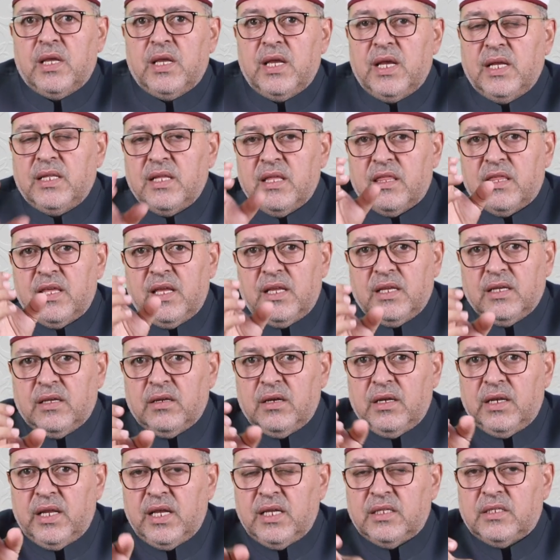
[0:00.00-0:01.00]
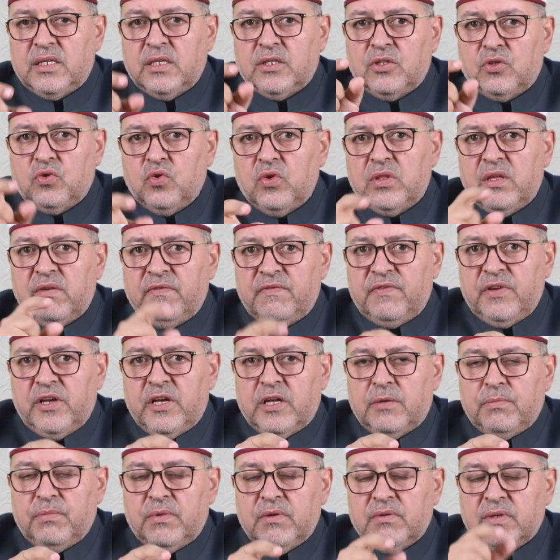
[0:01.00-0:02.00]
Anything related to the
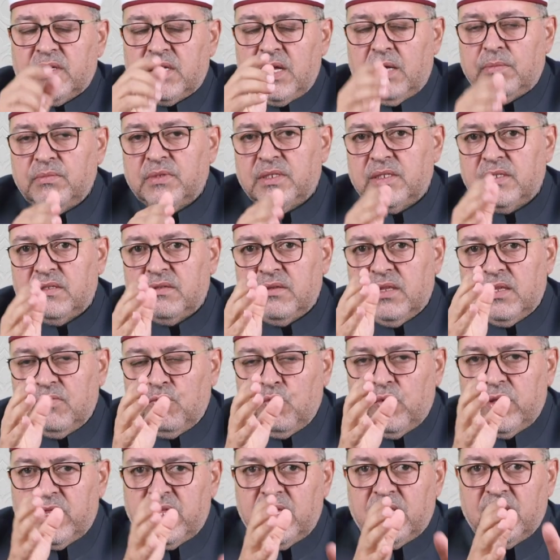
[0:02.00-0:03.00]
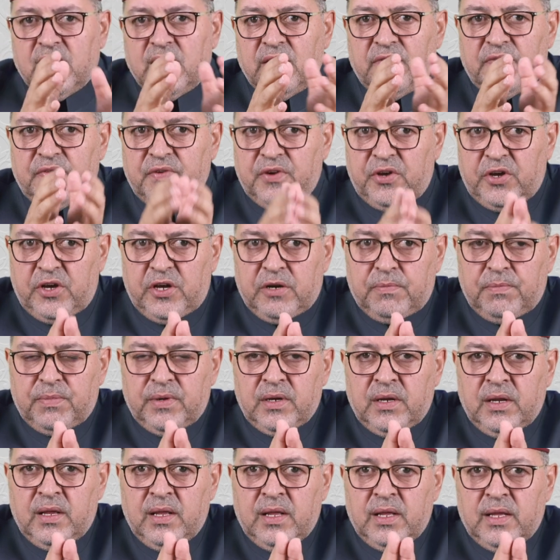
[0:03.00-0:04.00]
verb comes within the verb
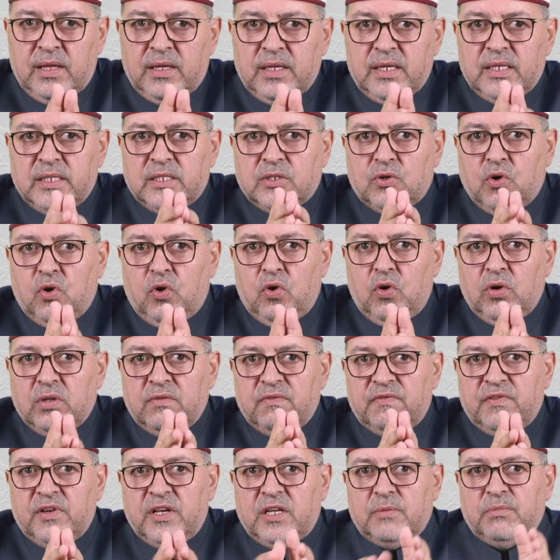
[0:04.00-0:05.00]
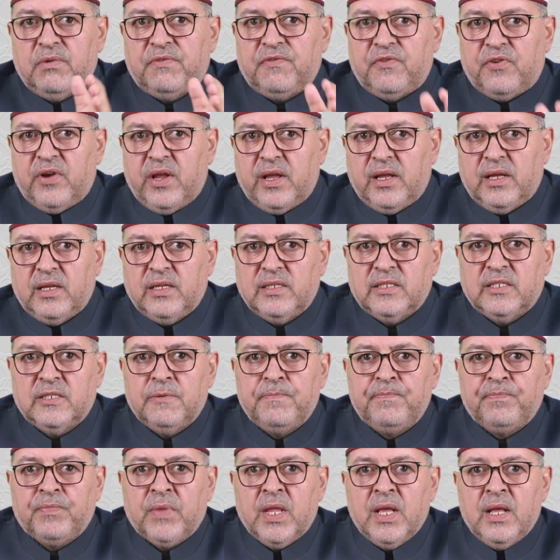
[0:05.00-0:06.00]
is called verb phrase.
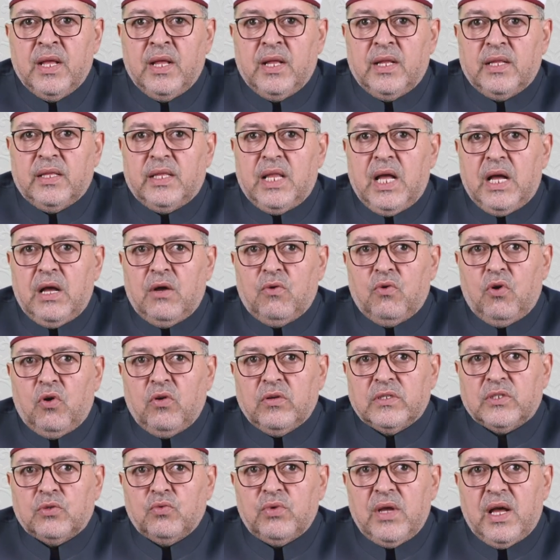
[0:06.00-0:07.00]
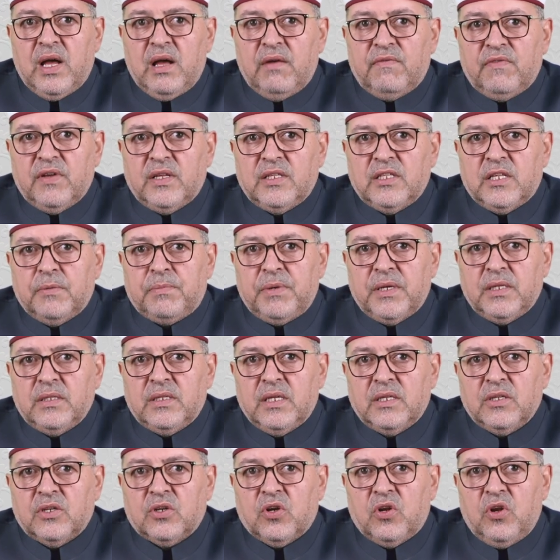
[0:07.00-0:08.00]
Now, also we have
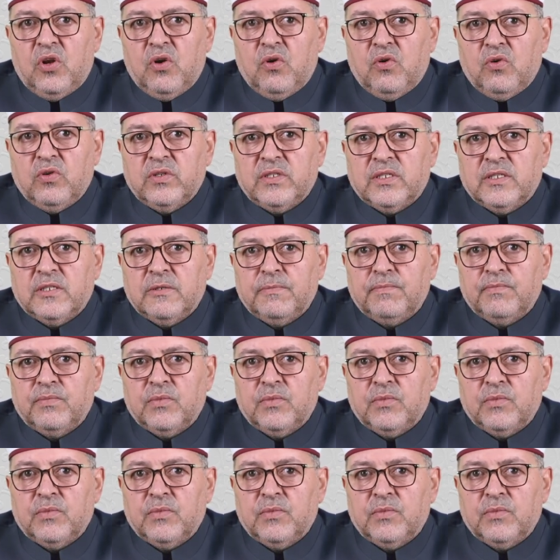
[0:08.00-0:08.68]
independent clause,